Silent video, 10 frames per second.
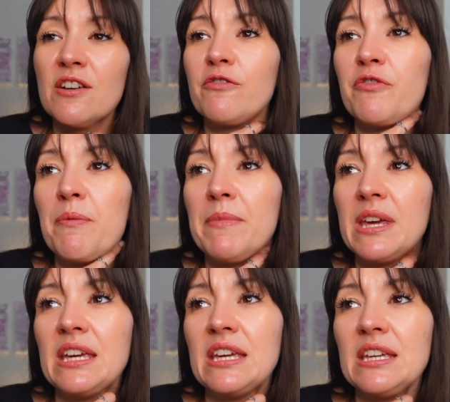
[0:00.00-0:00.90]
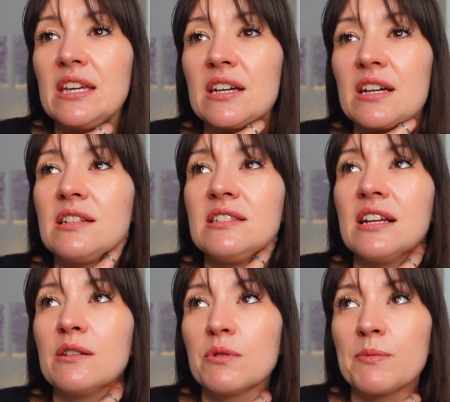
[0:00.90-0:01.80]
For me,
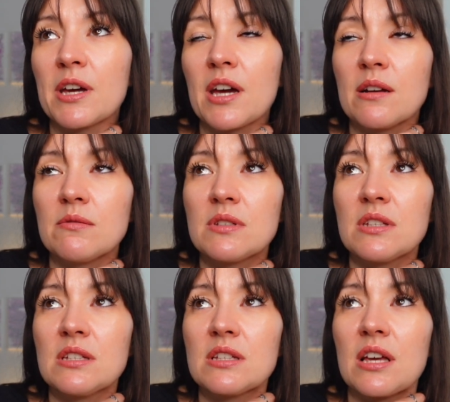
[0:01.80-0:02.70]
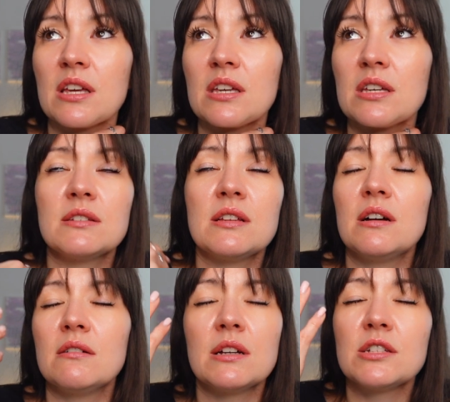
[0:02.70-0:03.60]
dealing with my accounts is like,
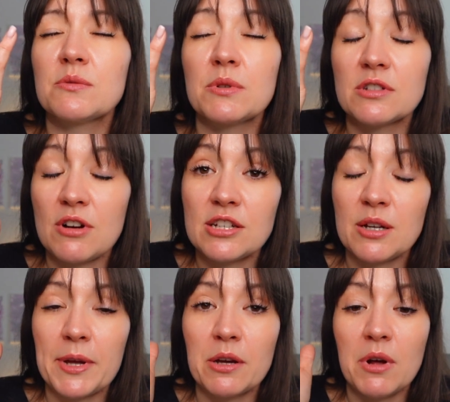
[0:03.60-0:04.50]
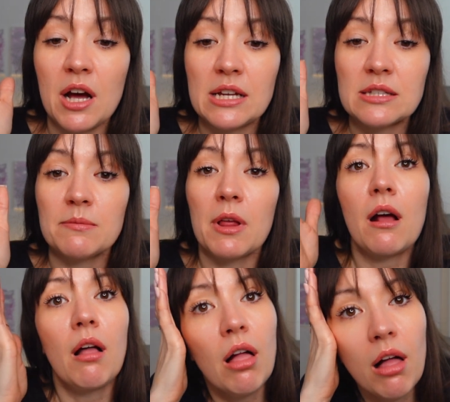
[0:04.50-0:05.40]
oh, I just want to scratch out my own eyes. I'm like,
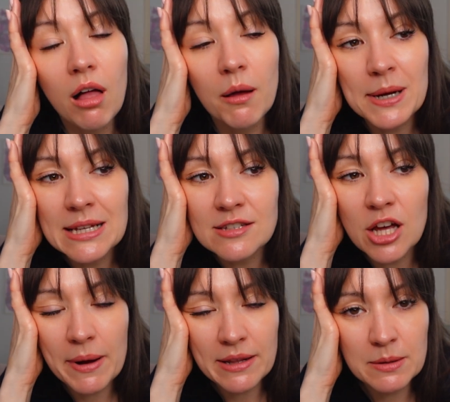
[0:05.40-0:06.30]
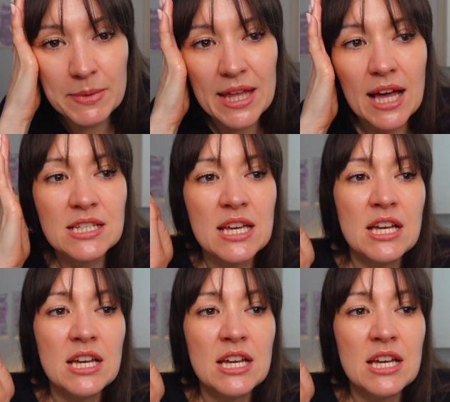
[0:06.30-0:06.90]
oh, please no, anything but that.